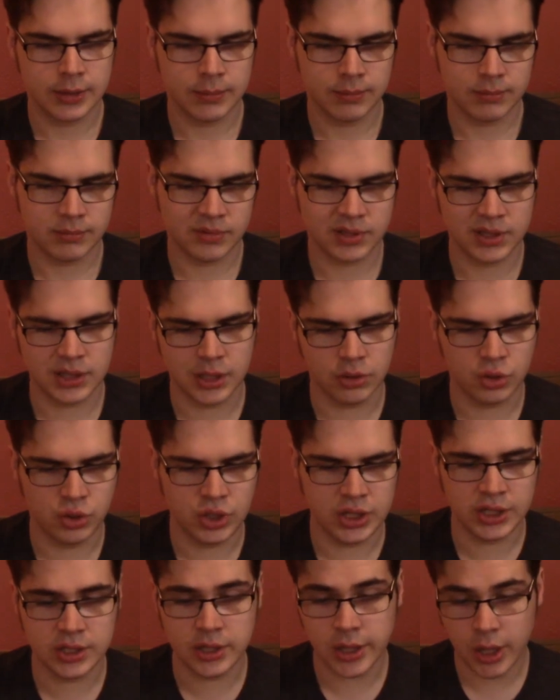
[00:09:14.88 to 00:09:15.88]
So she
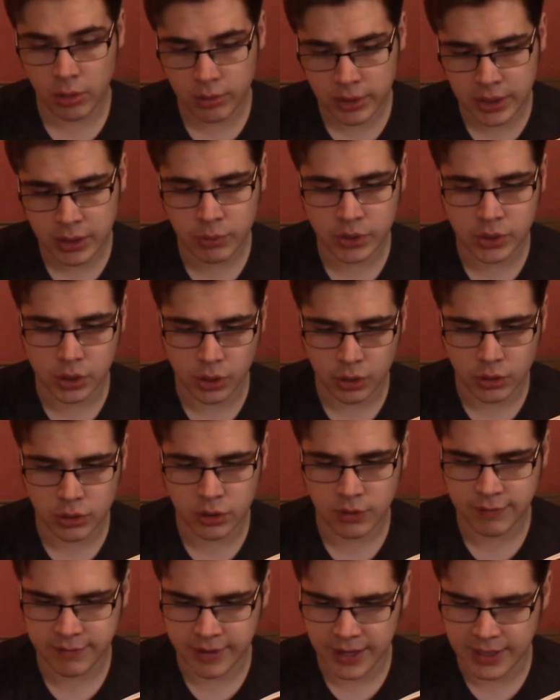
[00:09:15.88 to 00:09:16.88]
slowly returned her
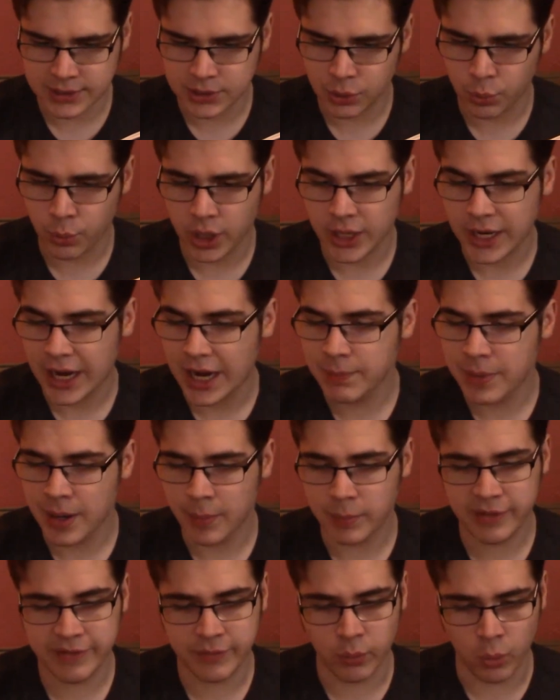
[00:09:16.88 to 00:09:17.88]
face to where it had been
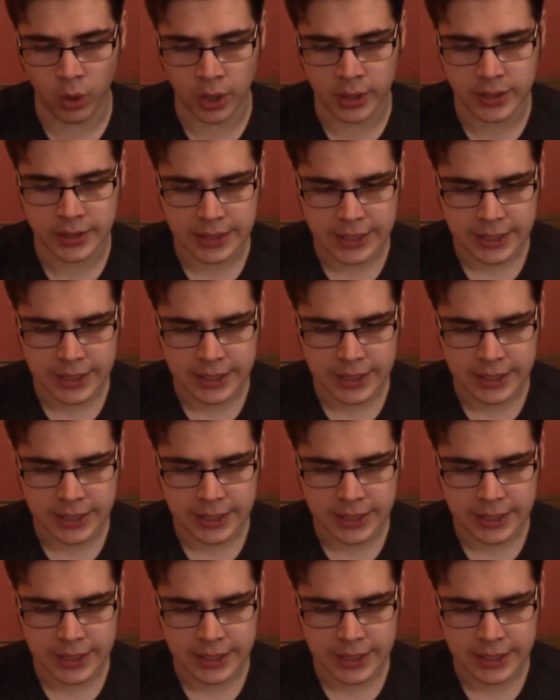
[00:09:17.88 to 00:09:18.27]
before,